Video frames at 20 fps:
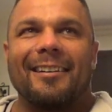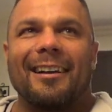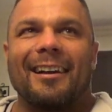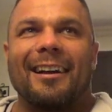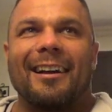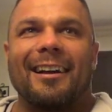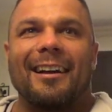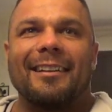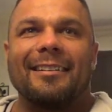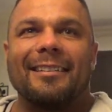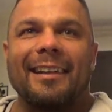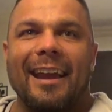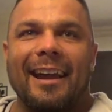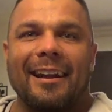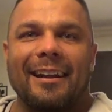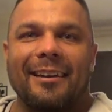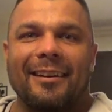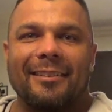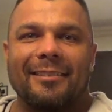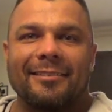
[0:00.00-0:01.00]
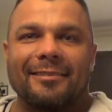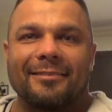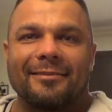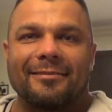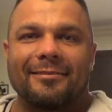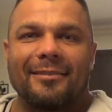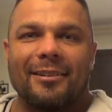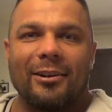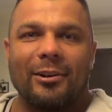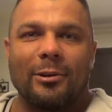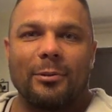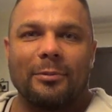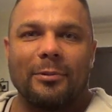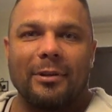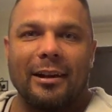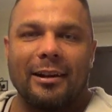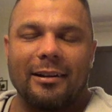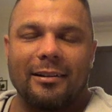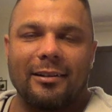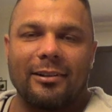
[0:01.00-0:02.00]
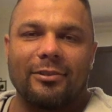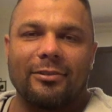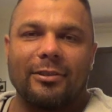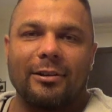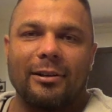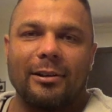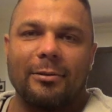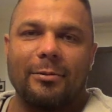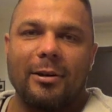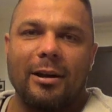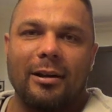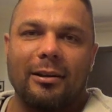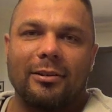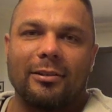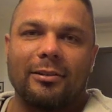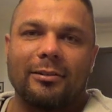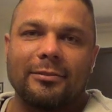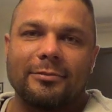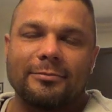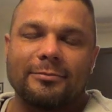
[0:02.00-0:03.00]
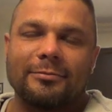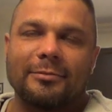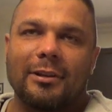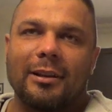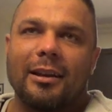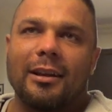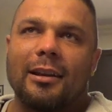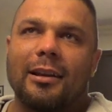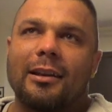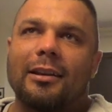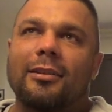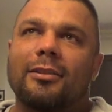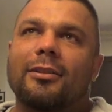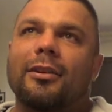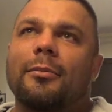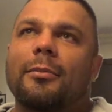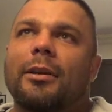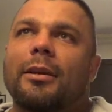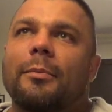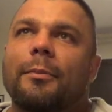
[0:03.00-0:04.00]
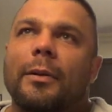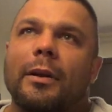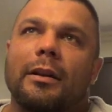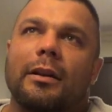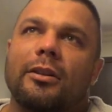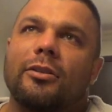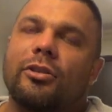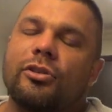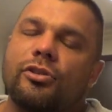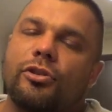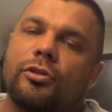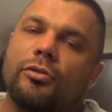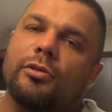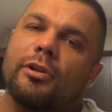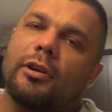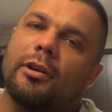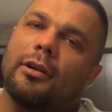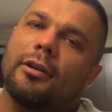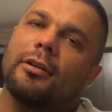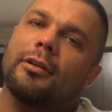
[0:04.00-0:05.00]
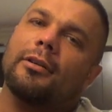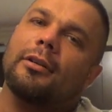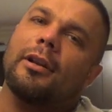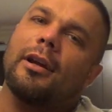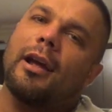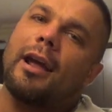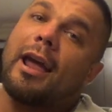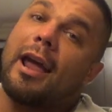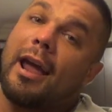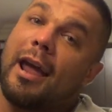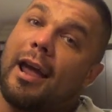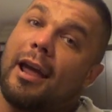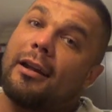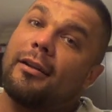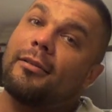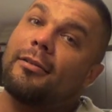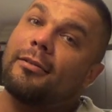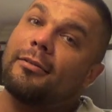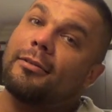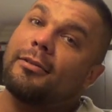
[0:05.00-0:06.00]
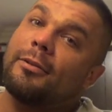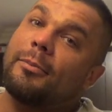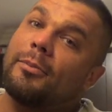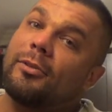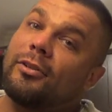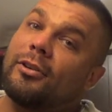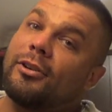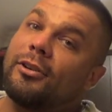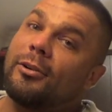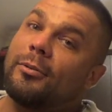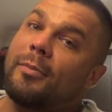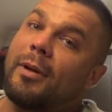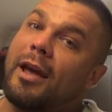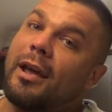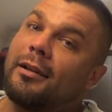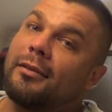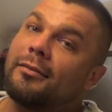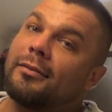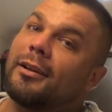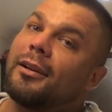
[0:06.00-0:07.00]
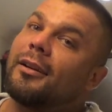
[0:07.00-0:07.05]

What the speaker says: Dana, I hope Dana does really well. He's going to be competing as a junior and with them senior men,